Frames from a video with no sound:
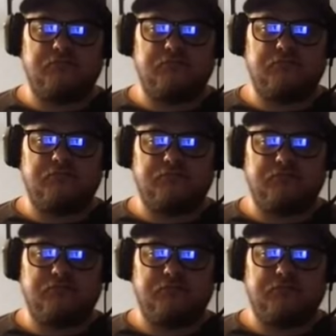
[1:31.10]

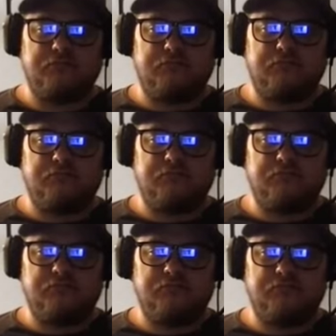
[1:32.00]

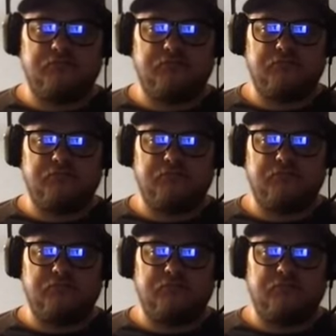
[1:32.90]

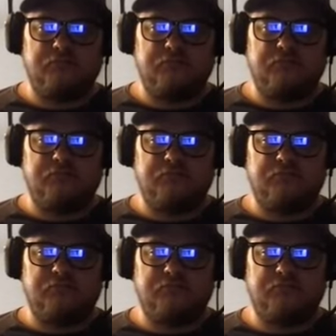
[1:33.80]

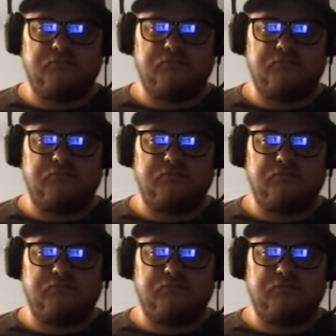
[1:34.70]

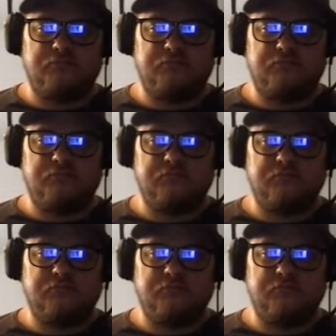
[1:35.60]

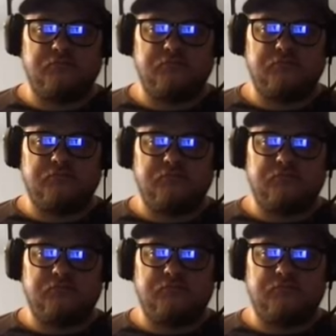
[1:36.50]

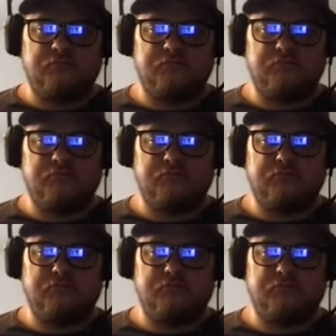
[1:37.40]

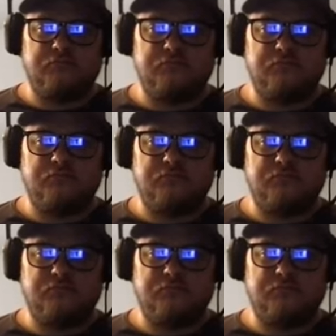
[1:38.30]
No words are spoken by the person on screen.